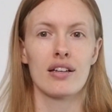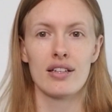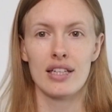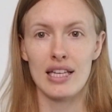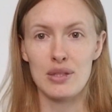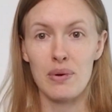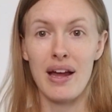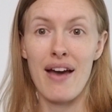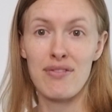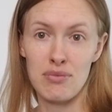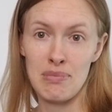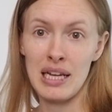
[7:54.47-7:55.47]
Guess what I
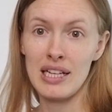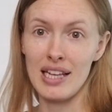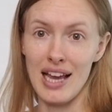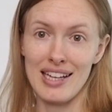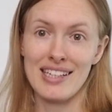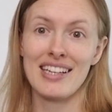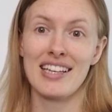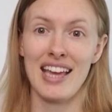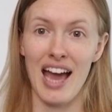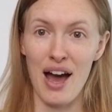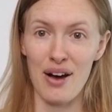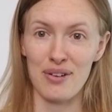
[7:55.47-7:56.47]
haven't made yet?
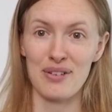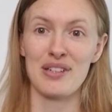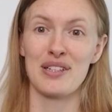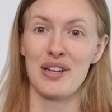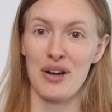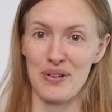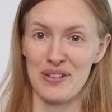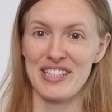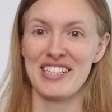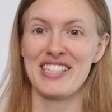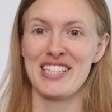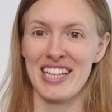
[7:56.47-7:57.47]
Cow, goat,
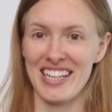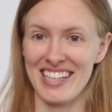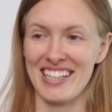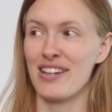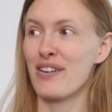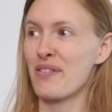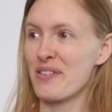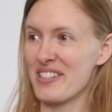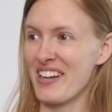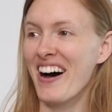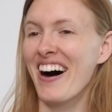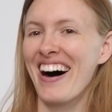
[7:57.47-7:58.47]
chicken, or
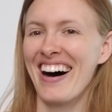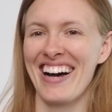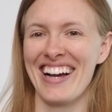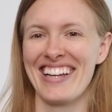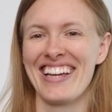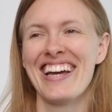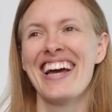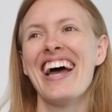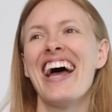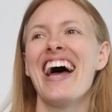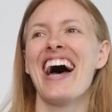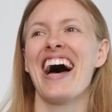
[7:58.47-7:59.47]
dog.
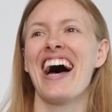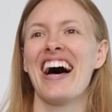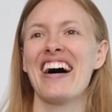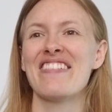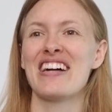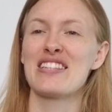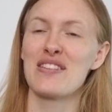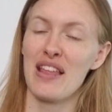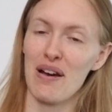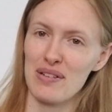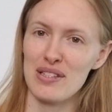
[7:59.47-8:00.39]
And so that was